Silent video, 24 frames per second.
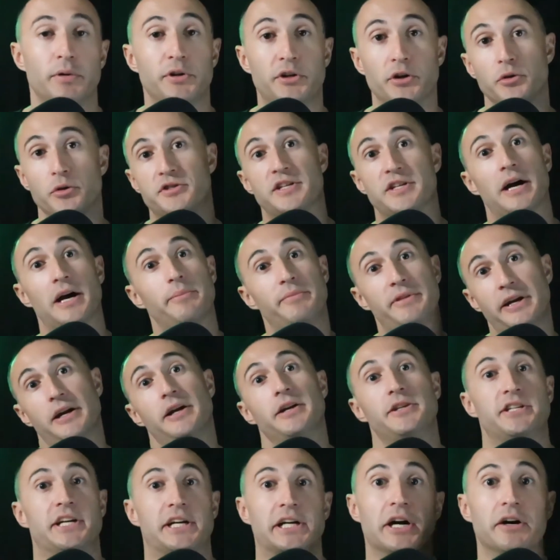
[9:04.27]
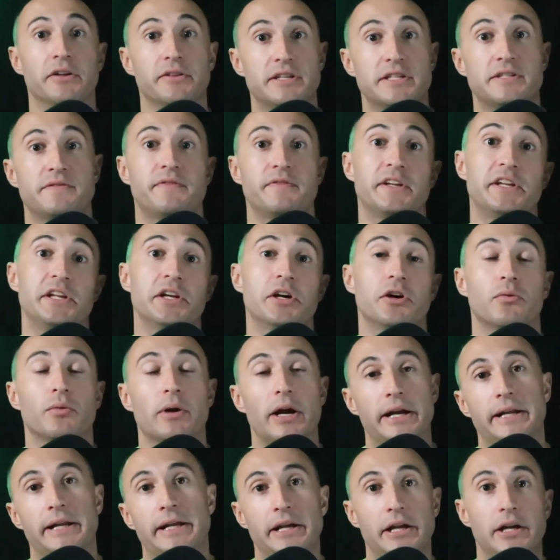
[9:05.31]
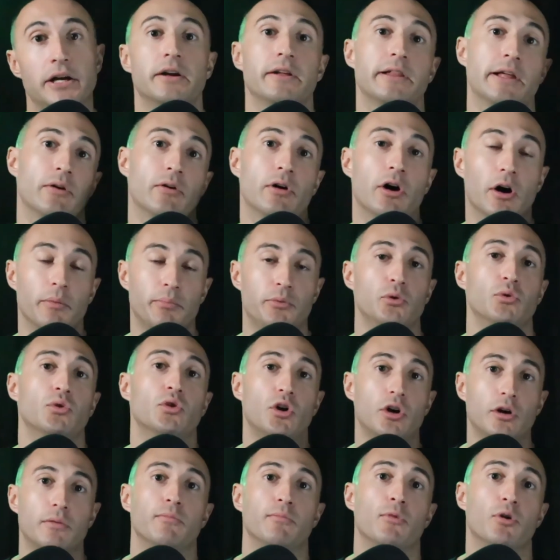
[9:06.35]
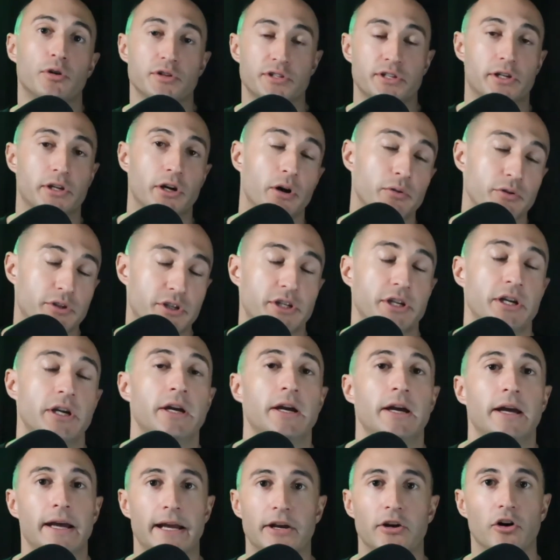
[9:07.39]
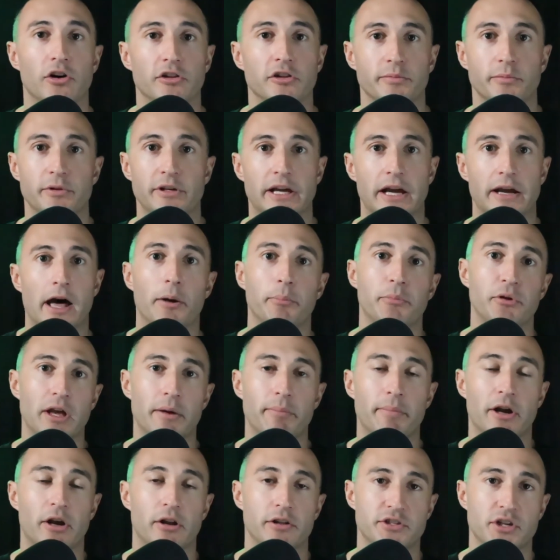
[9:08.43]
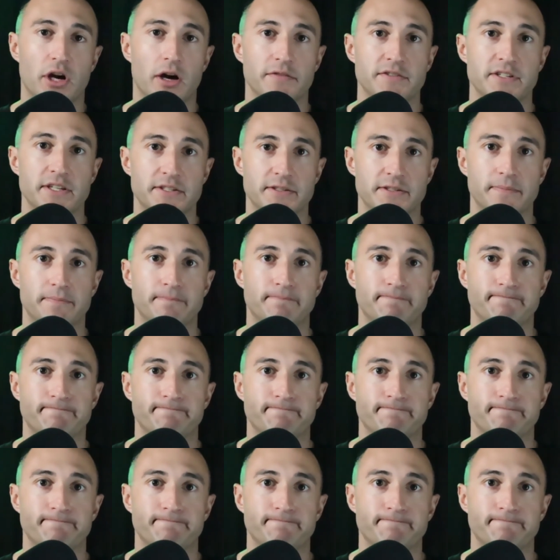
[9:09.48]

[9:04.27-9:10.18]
But don't stop there. Check out this video right here that will help you learn more as a coach and ultimately help you get better this offseason.